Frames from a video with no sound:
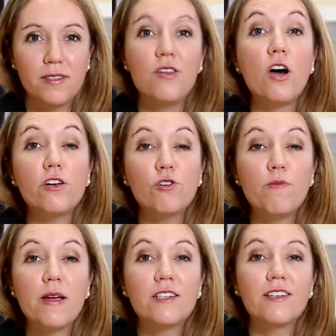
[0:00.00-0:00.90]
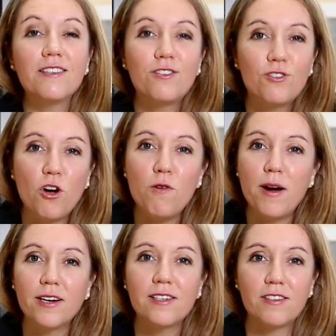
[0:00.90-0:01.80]
not to mention so
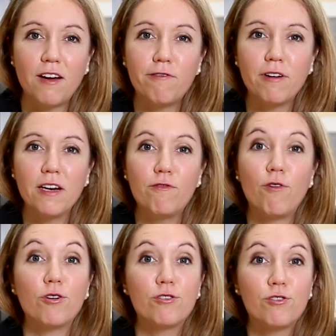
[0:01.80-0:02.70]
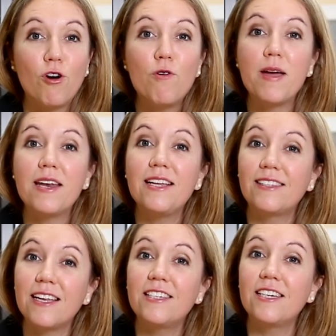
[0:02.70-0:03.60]
much suffering for so many
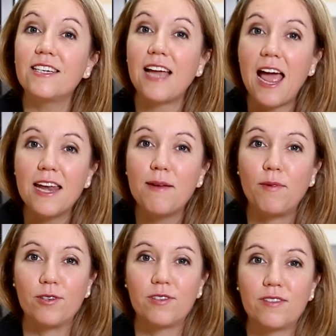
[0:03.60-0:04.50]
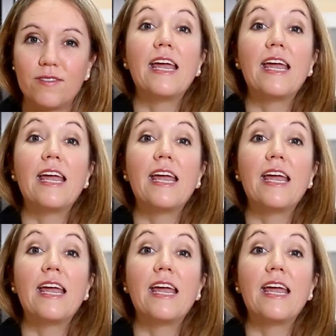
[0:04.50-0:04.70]
sentient animals?